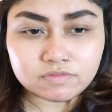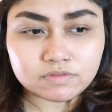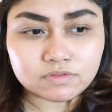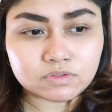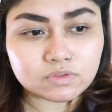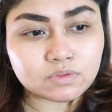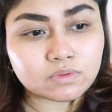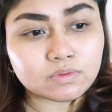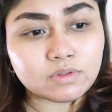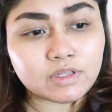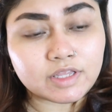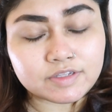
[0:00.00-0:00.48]

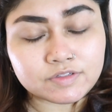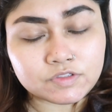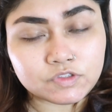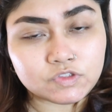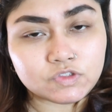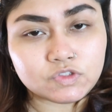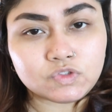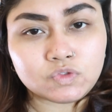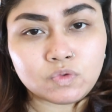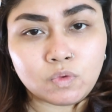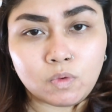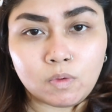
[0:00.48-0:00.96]
So let's
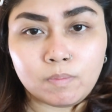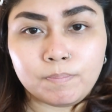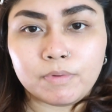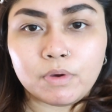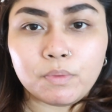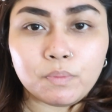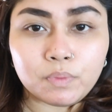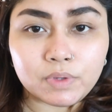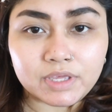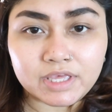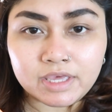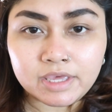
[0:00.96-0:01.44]
just hope
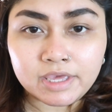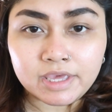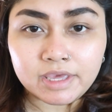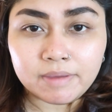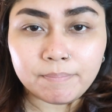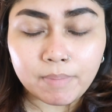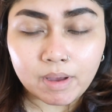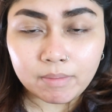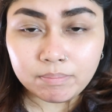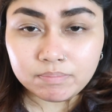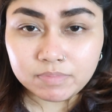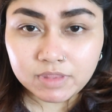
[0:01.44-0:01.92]
we
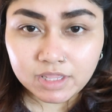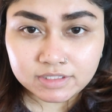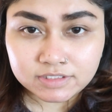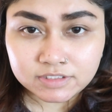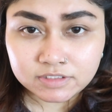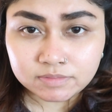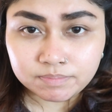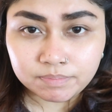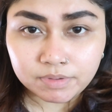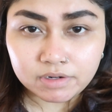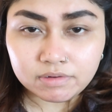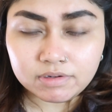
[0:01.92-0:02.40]
keep up that
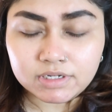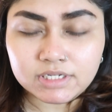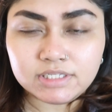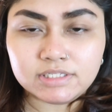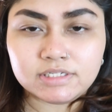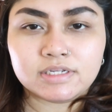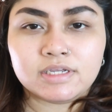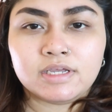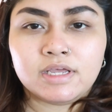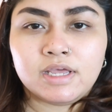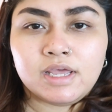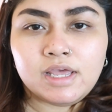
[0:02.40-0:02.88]

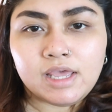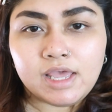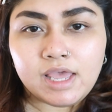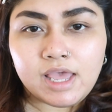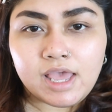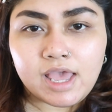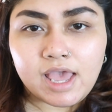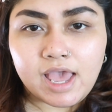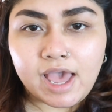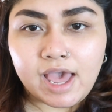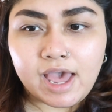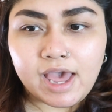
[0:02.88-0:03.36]
spirit
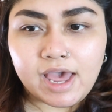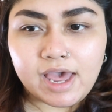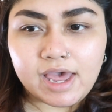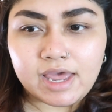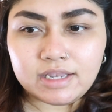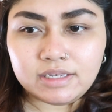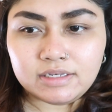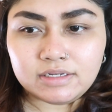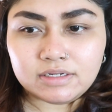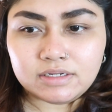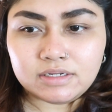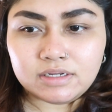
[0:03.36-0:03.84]

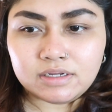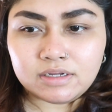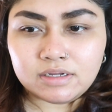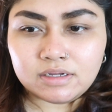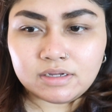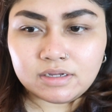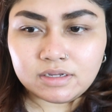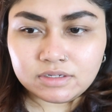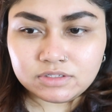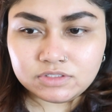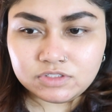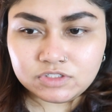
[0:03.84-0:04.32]
and
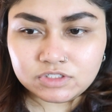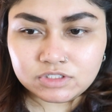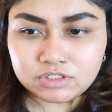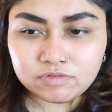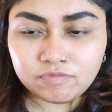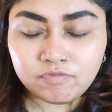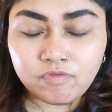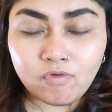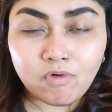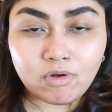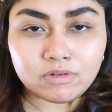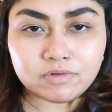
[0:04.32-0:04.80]
just
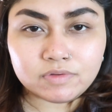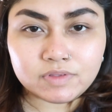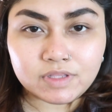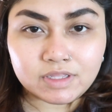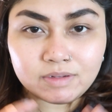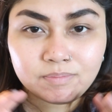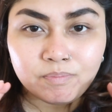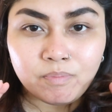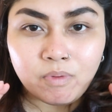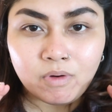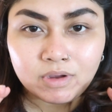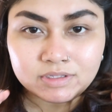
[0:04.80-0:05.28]
follow
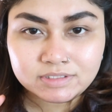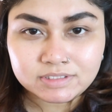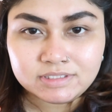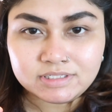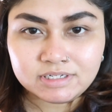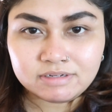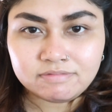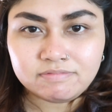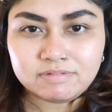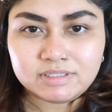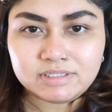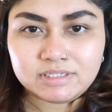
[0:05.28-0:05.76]
that
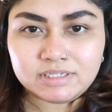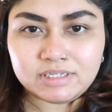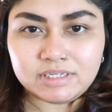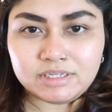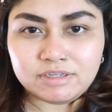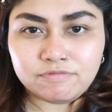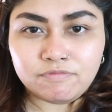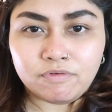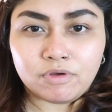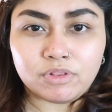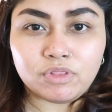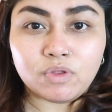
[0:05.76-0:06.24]

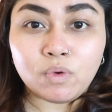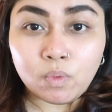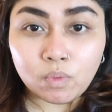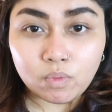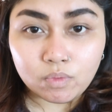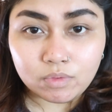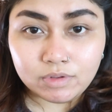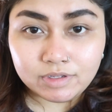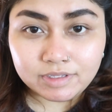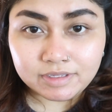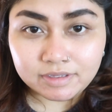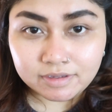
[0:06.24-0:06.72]
positivity for the
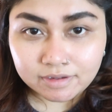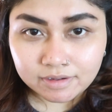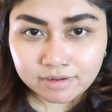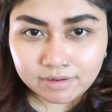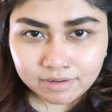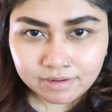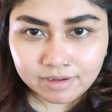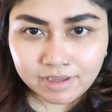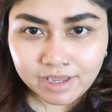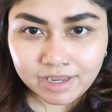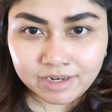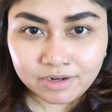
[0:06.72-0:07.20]
whole year
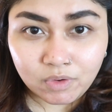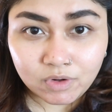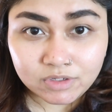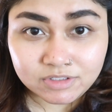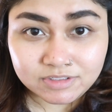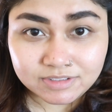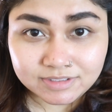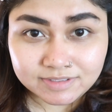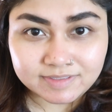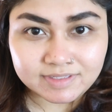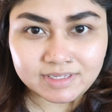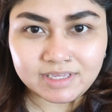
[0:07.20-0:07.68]
and
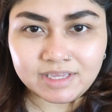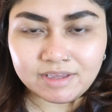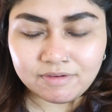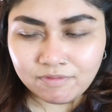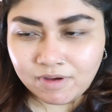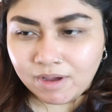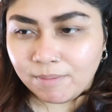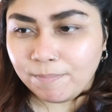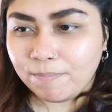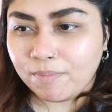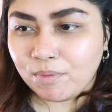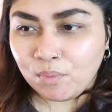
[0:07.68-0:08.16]
not just give
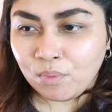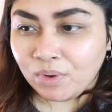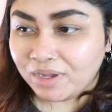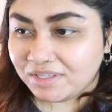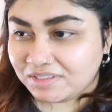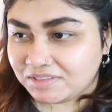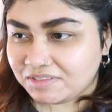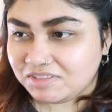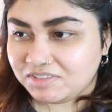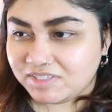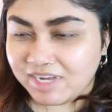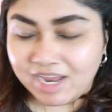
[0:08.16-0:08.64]
up
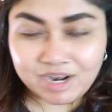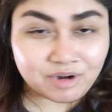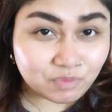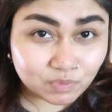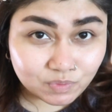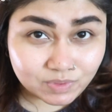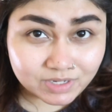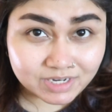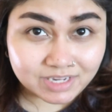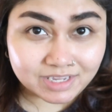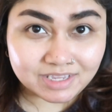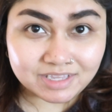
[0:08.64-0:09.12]
once
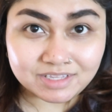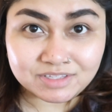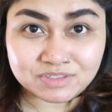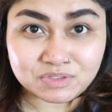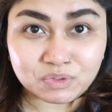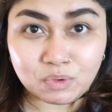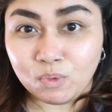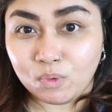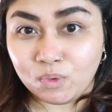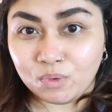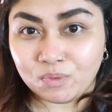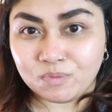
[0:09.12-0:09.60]
January is
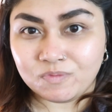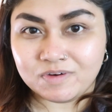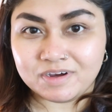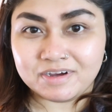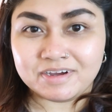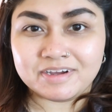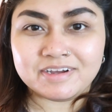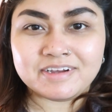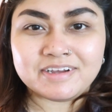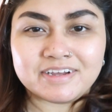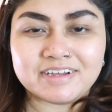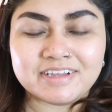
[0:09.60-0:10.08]

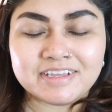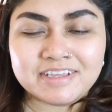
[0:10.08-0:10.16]
over.